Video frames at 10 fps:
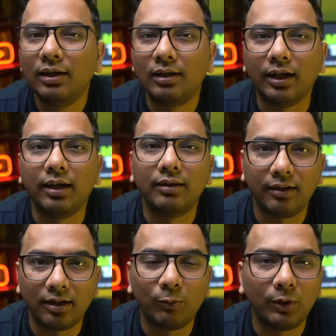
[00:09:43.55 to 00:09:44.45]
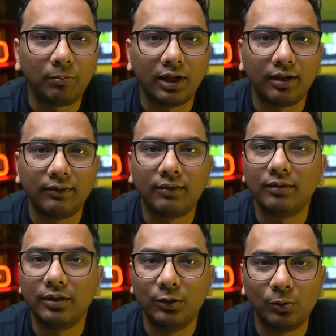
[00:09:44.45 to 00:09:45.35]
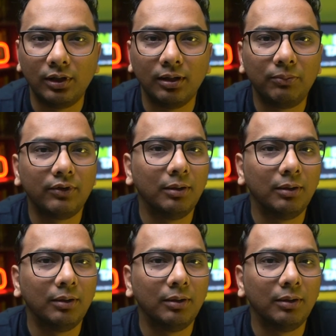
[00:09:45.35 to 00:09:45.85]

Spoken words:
like the endowment plans, the ULIPs,